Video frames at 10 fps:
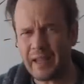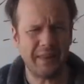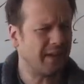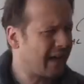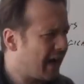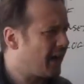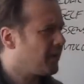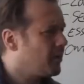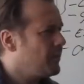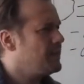And the
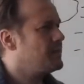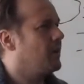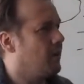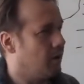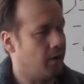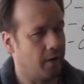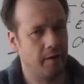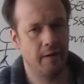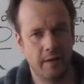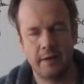categories
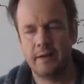are